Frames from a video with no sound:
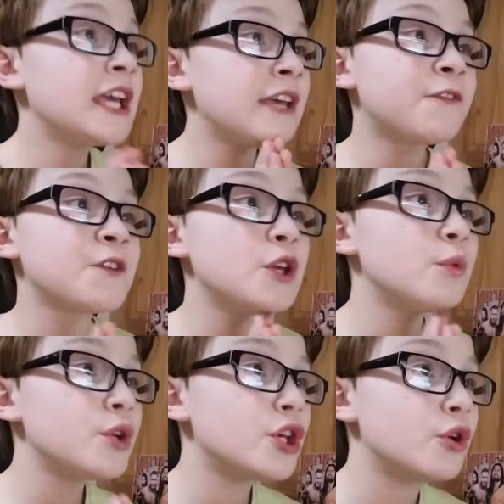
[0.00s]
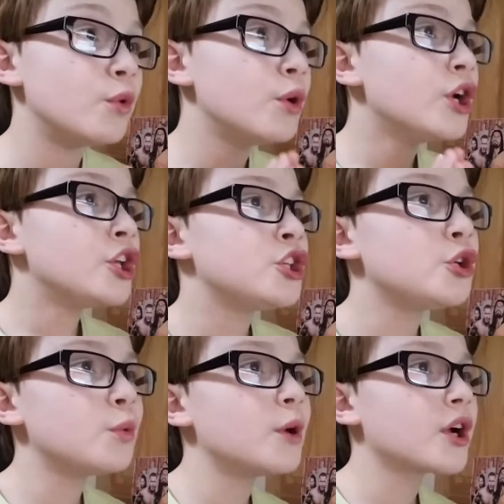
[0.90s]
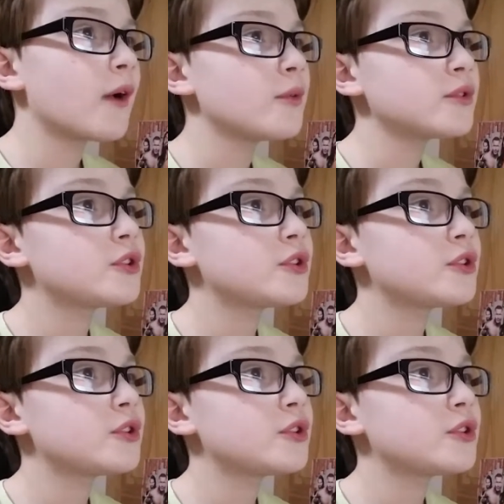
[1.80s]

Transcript: If you knew you were going